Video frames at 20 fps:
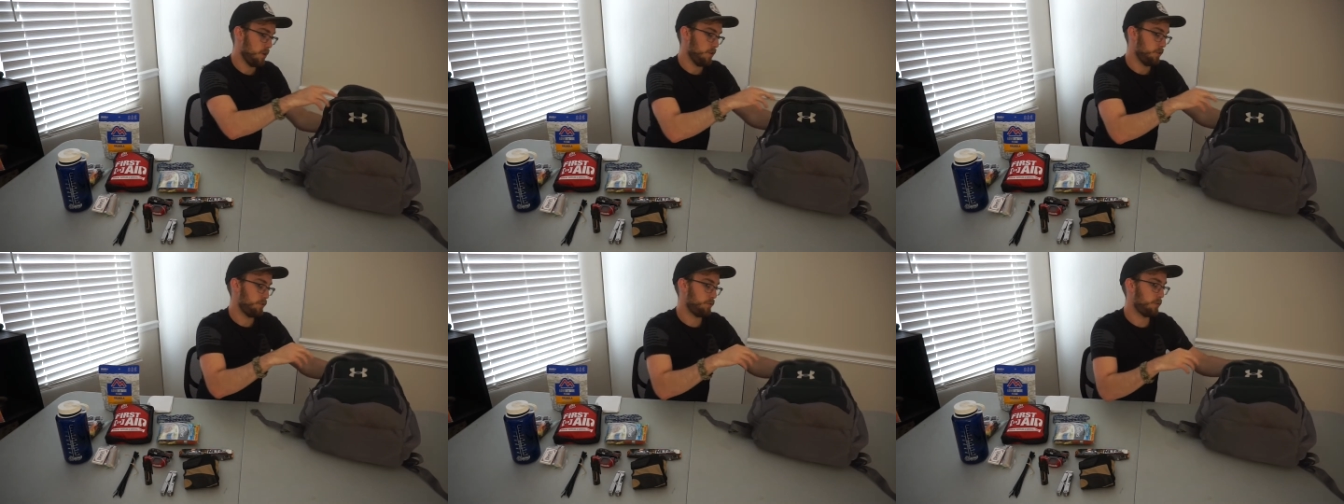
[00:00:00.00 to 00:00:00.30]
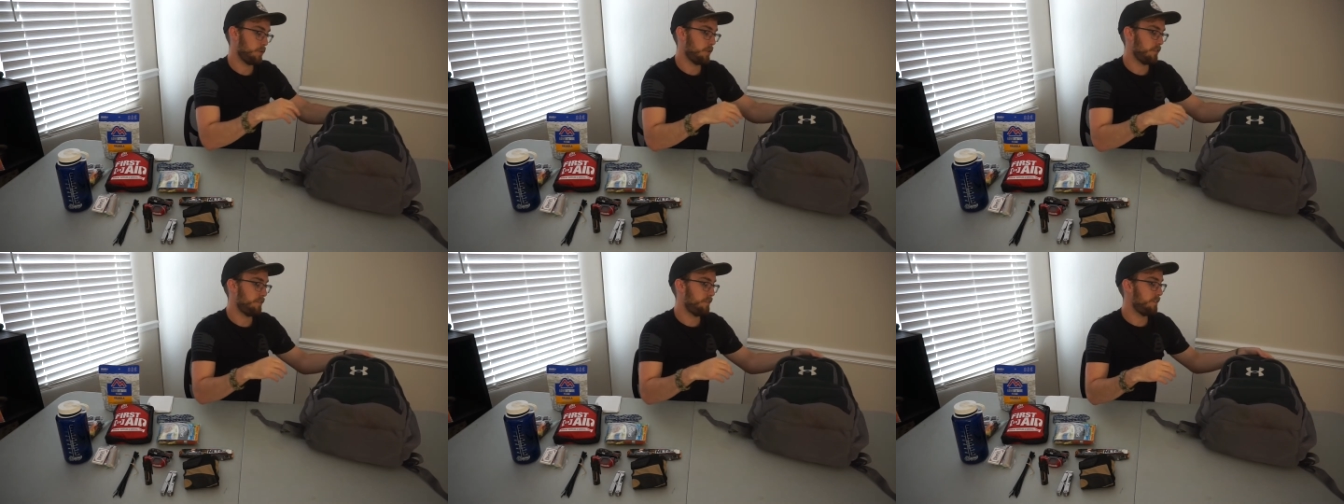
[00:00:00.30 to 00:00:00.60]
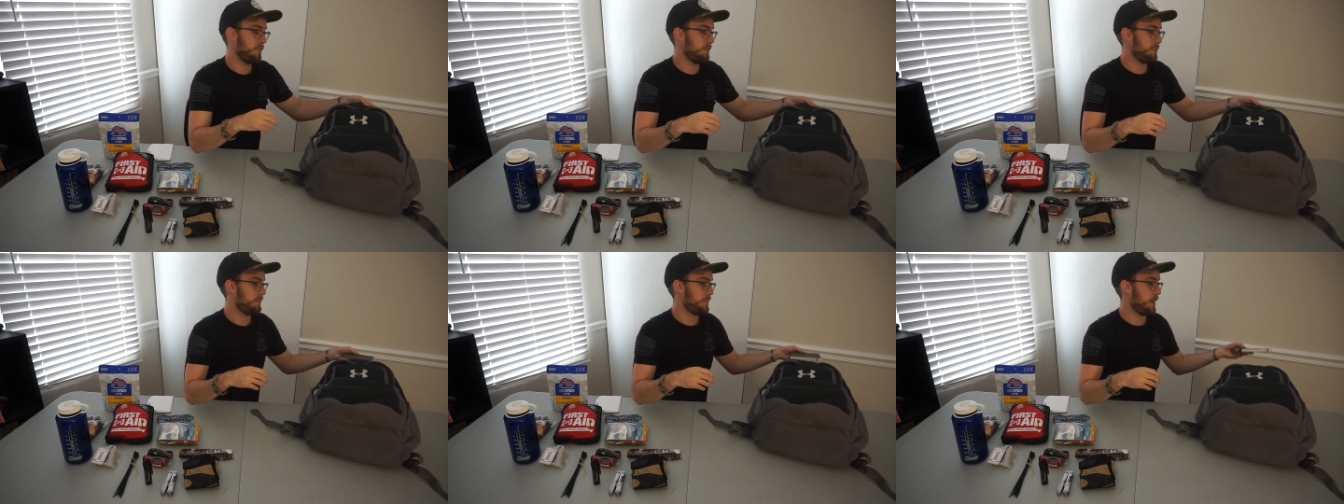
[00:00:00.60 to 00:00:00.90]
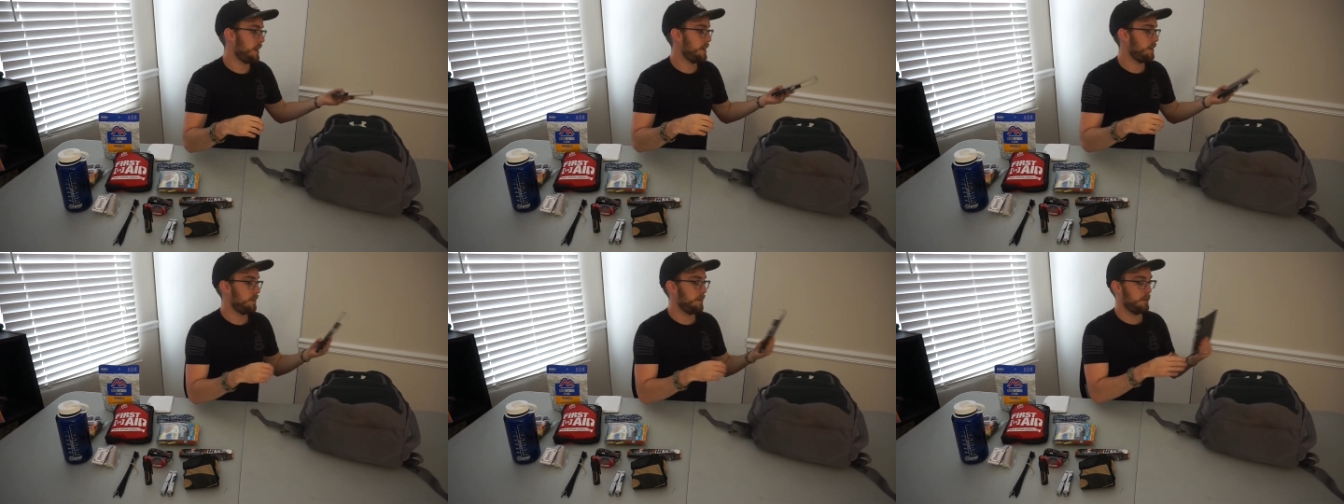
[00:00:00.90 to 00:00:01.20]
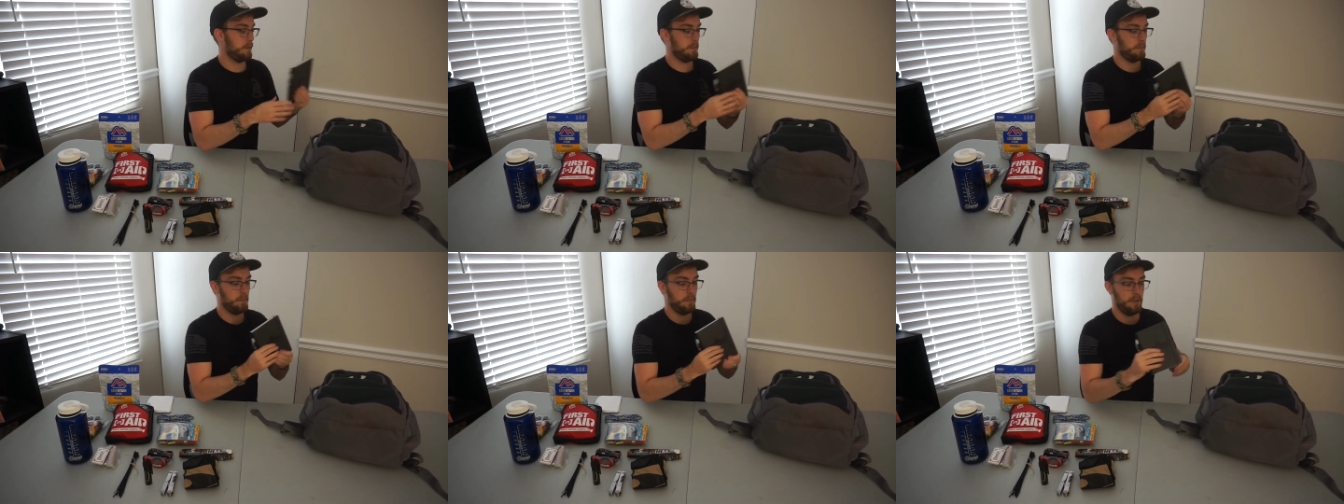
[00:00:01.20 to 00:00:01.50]
So our first
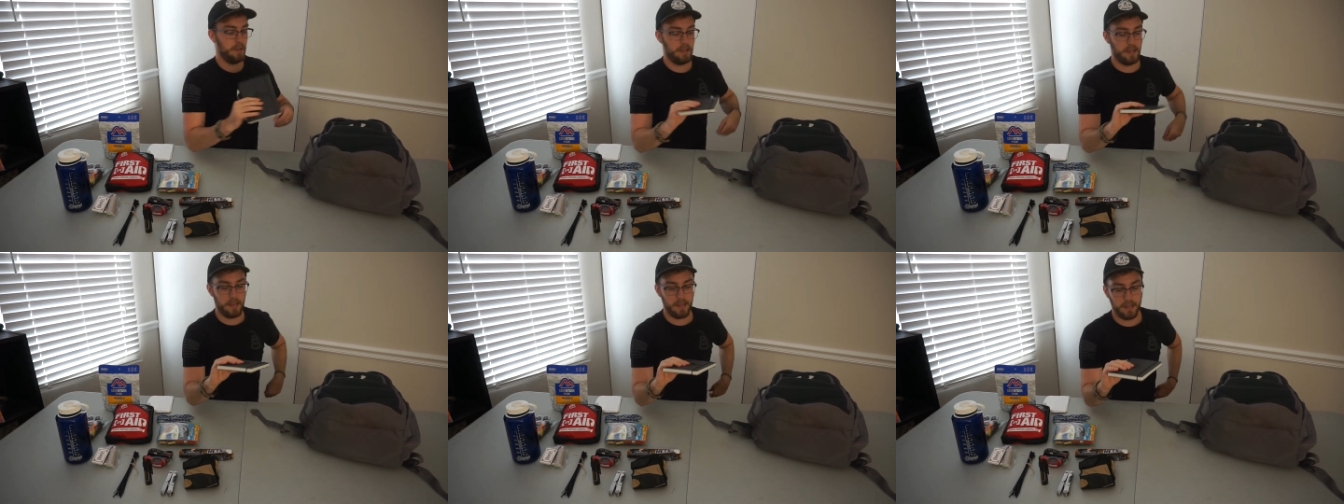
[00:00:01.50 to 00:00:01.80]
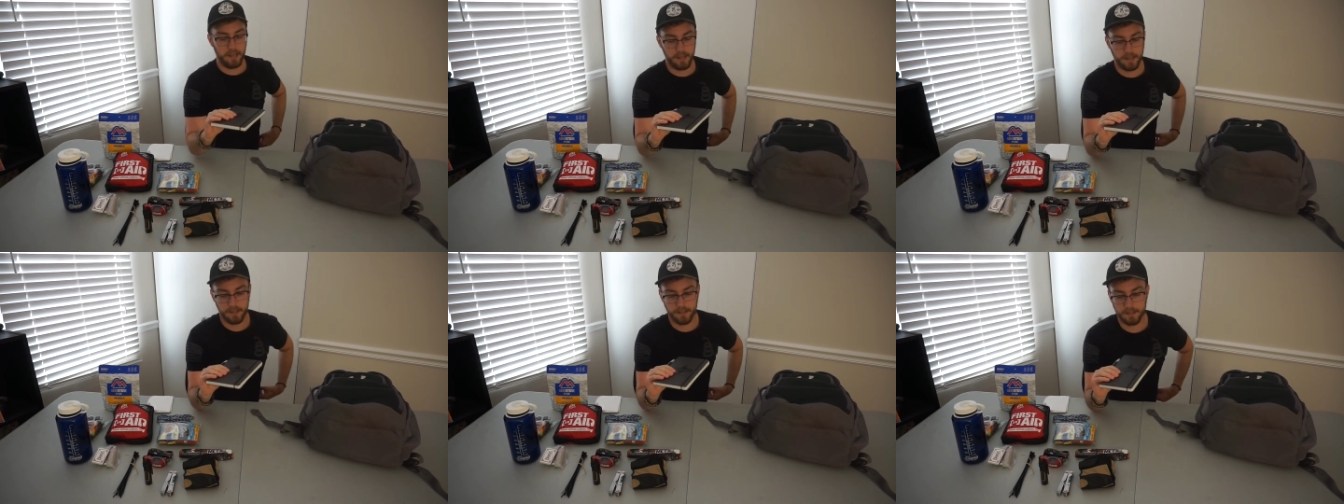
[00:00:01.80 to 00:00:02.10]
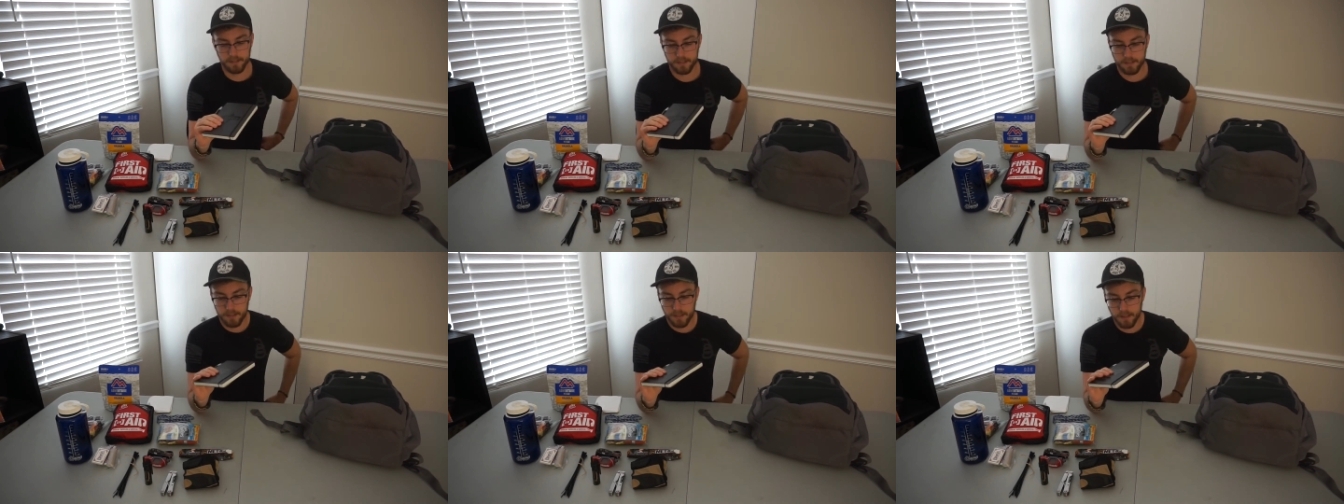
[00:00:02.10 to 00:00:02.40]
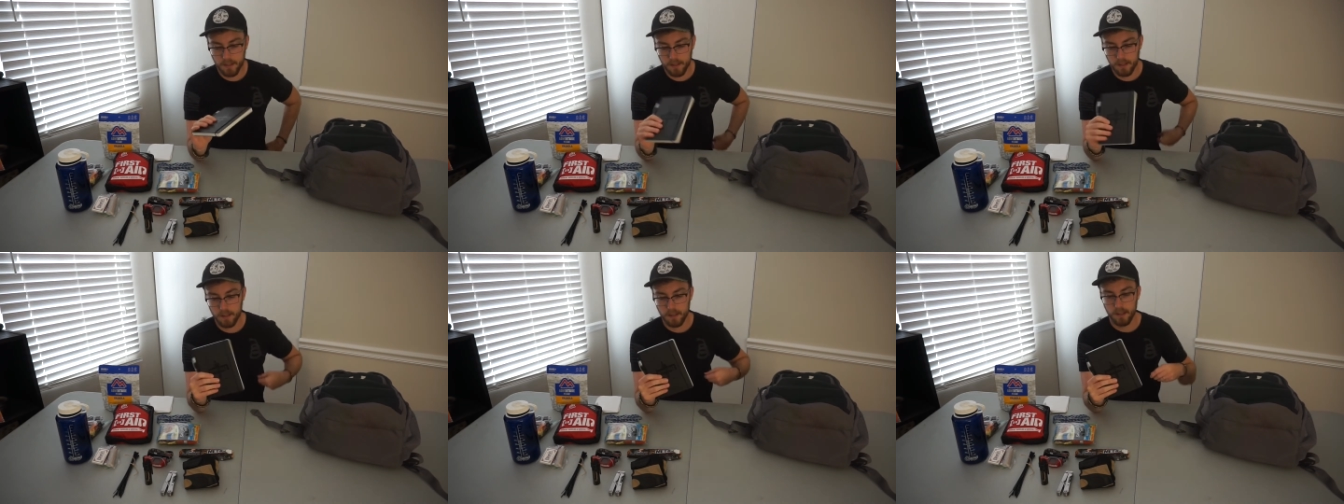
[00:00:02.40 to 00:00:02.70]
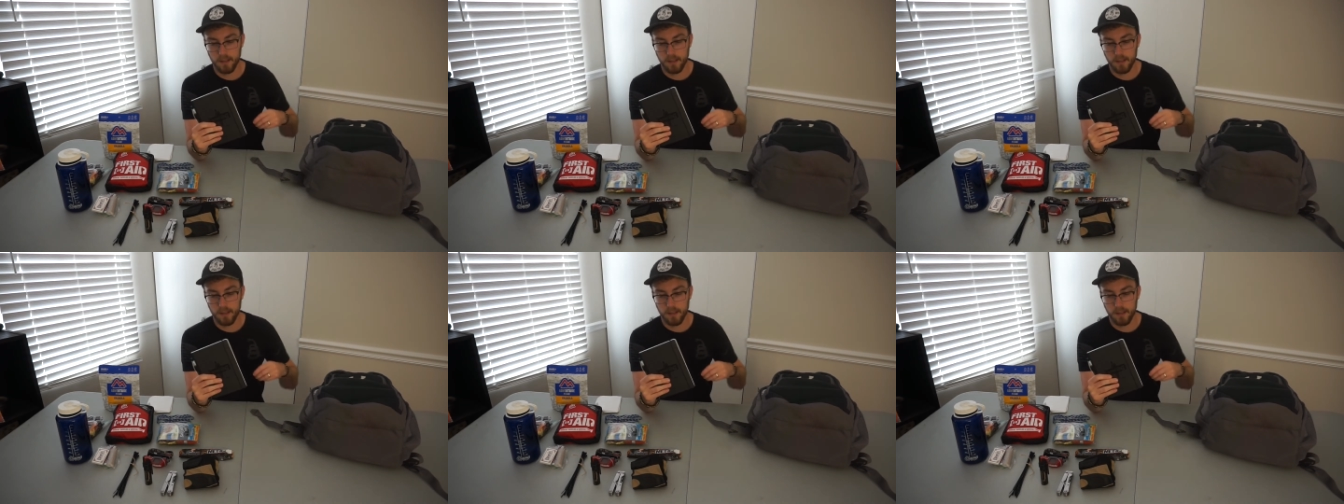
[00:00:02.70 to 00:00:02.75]
item is